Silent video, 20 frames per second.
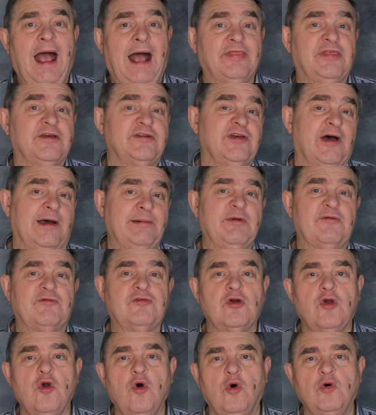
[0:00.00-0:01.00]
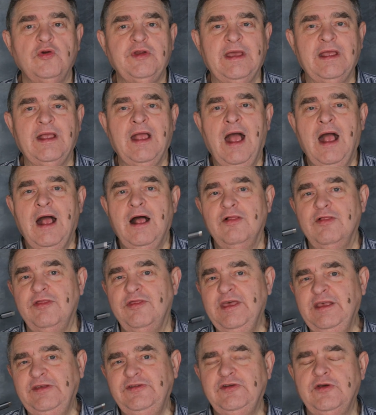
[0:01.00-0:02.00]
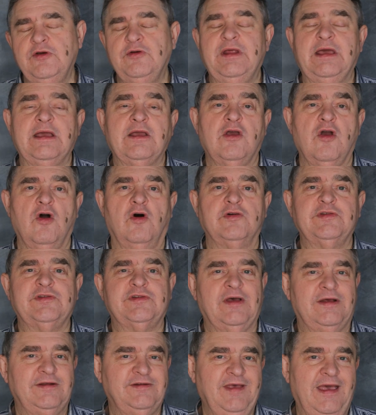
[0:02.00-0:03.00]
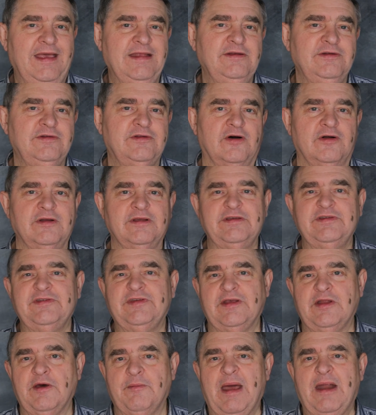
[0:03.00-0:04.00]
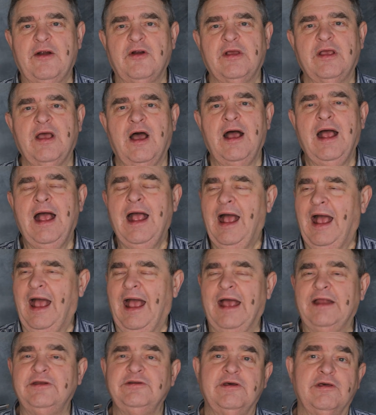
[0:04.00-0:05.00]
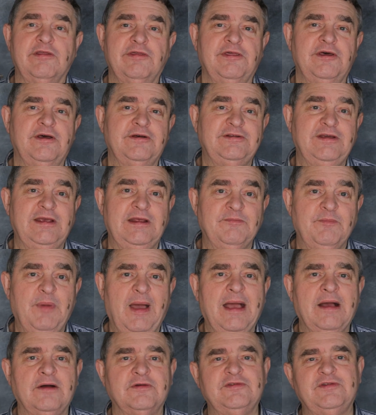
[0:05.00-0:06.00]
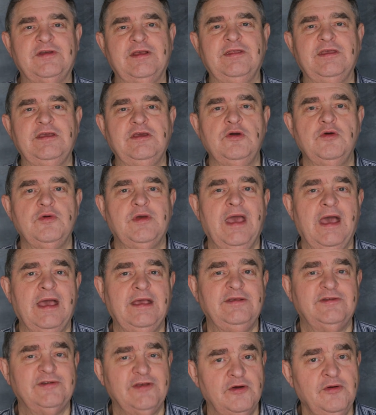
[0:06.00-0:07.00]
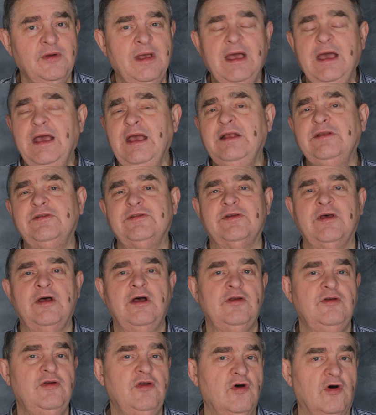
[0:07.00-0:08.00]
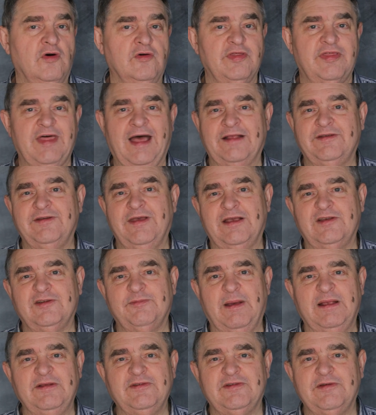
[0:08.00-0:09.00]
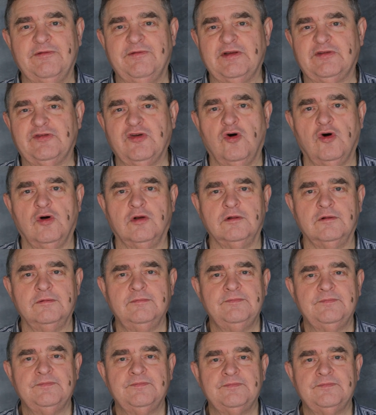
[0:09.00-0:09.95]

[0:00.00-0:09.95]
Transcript: At the time of recording, this unit costs $10 in America and £13 in the UK, so it's not that expensive at all.